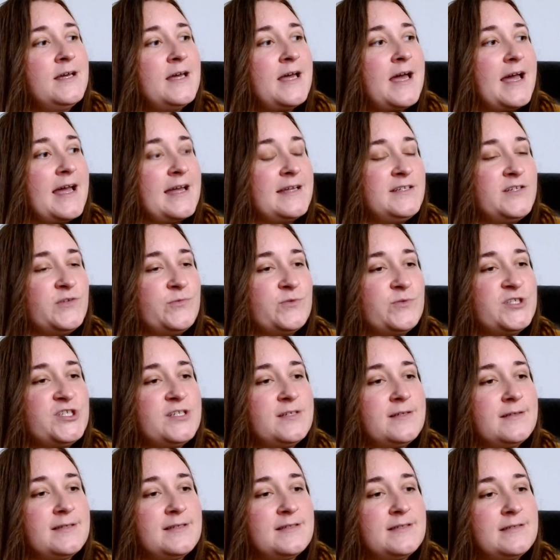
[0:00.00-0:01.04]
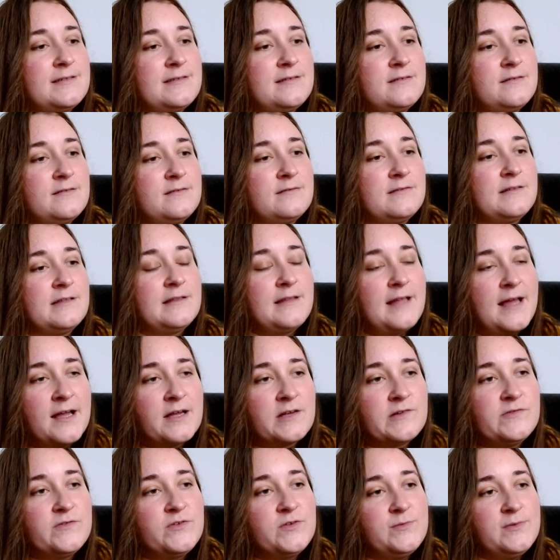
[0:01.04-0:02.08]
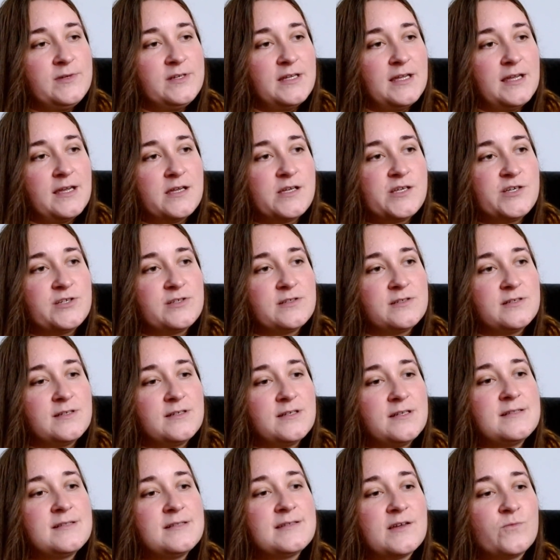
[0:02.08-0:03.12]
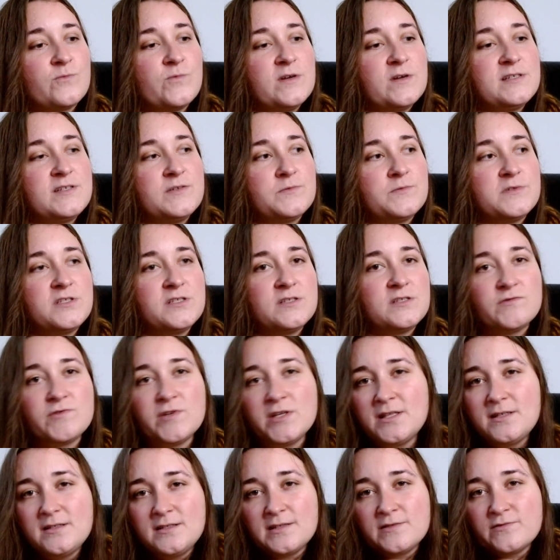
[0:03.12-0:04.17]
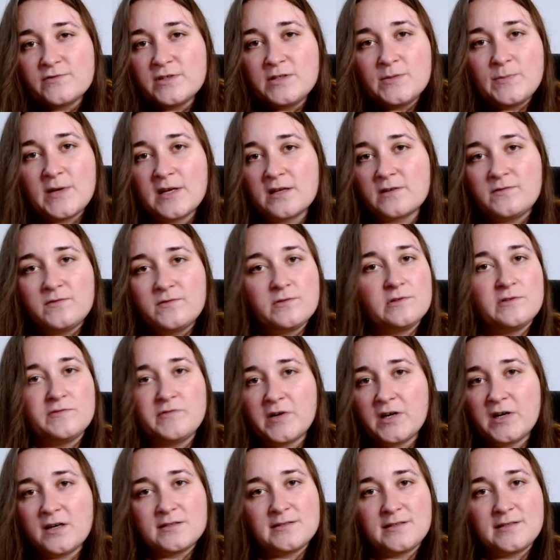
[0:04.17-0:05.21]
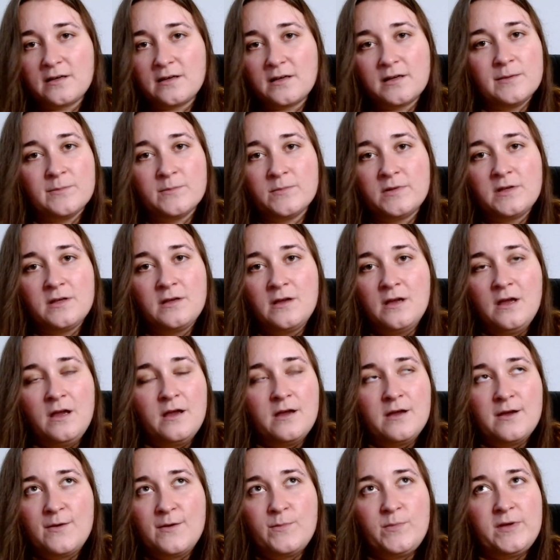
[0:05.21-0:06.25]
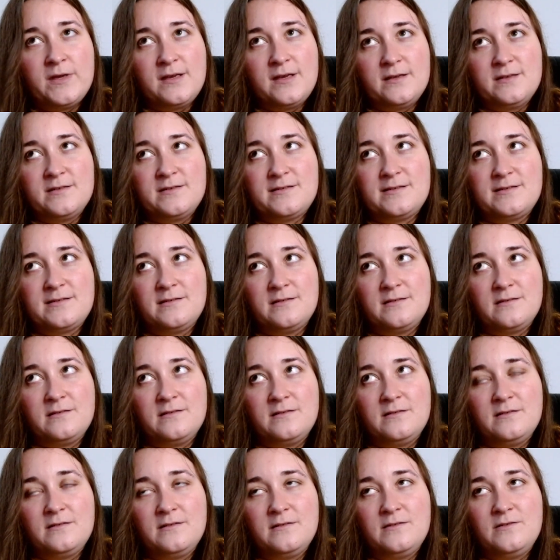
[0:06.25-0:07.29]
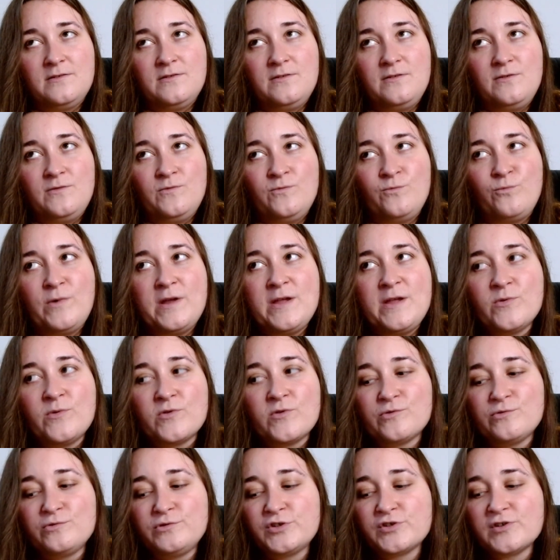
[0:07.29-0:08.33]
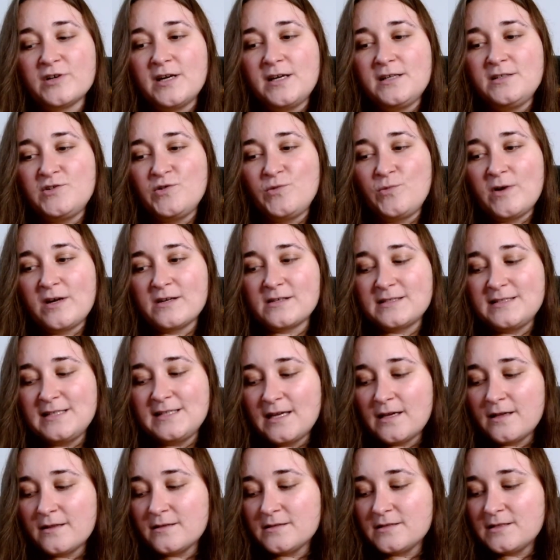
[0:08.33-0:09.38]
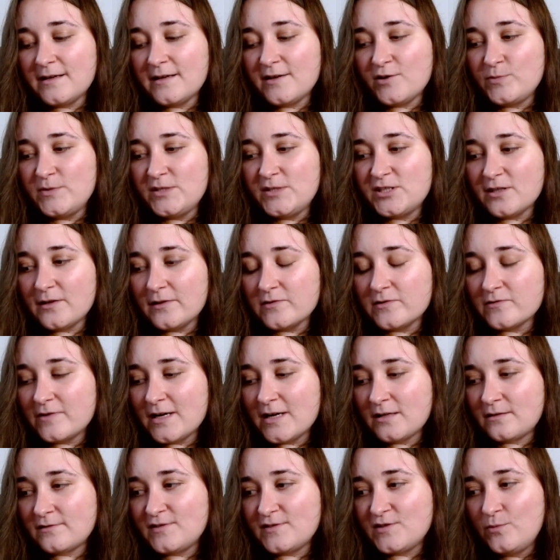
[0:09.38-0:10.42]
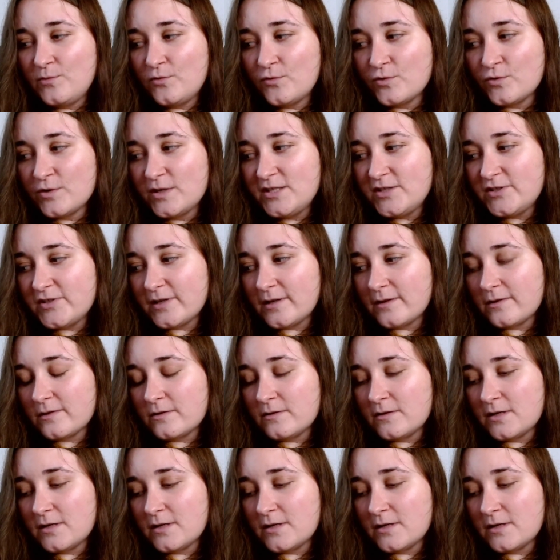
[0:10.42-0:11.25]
And it was just the lack of communication, and in some ways it was just really disrespectful of our time because we were all trying to work together to help each other out and support each other.